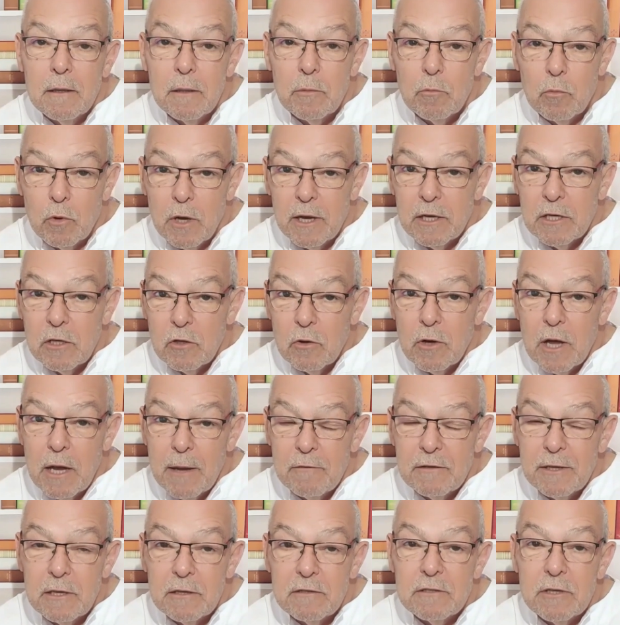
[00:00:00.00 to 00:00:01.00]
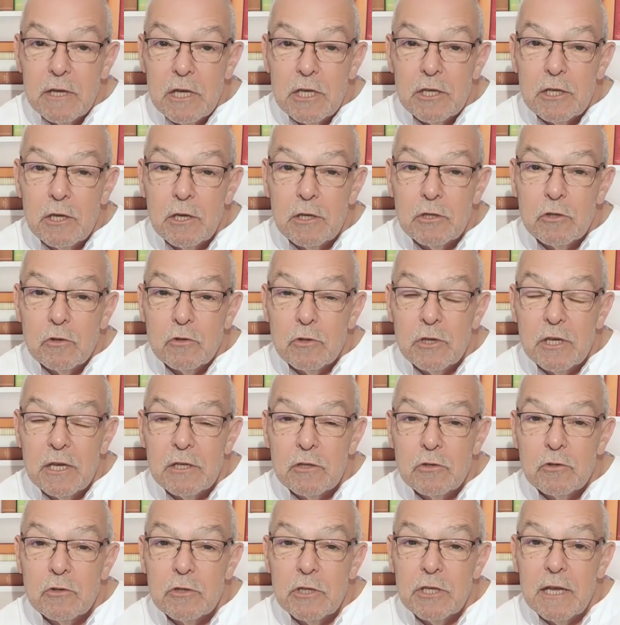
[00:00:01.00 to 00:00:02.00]
When you have the figure, you
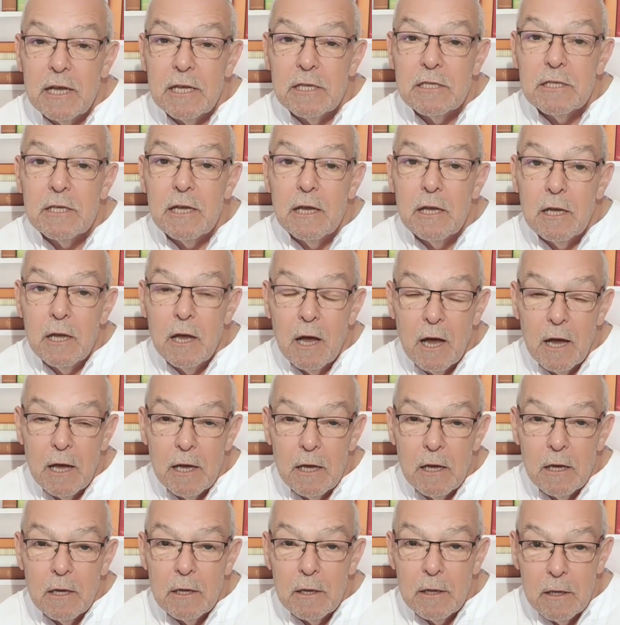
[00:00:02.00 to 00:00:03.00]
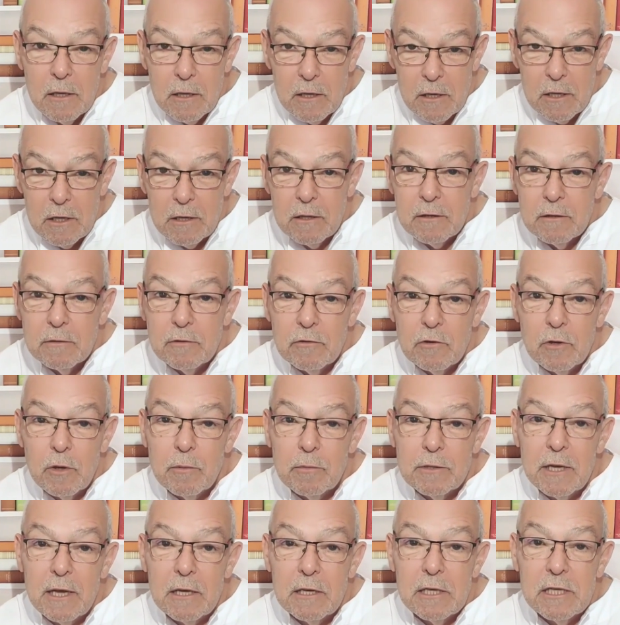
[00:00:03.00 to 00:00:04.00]
need to test a color
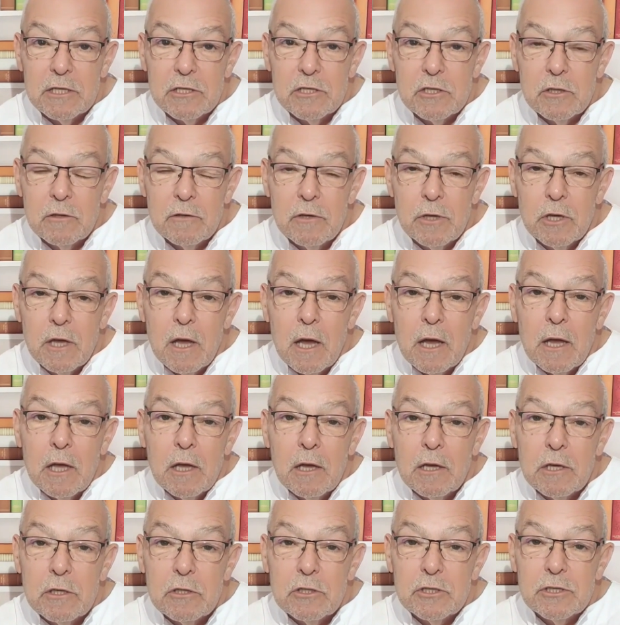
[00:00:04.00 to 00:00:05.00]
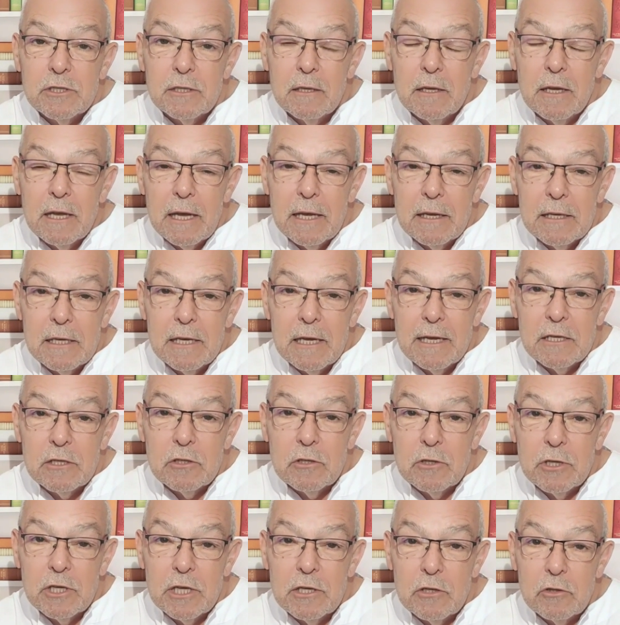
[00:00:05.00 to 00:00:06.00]
from the list of colors, and then
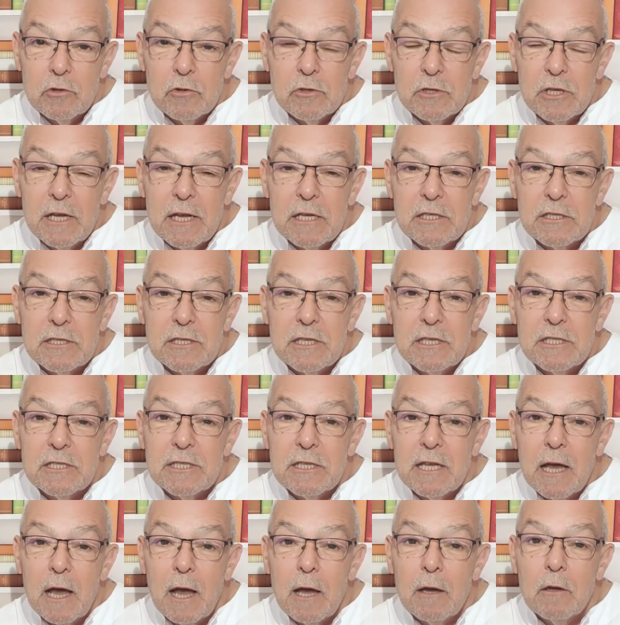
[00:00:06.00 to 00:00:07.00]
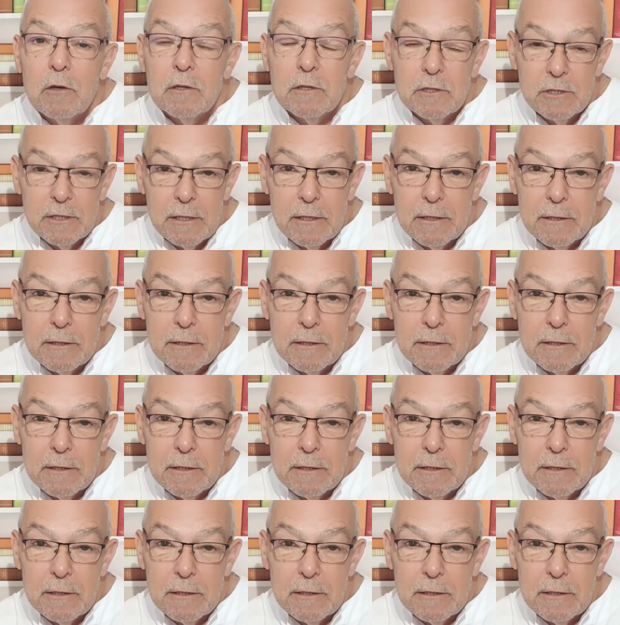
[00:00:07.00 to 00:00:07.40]
you need to test a sound.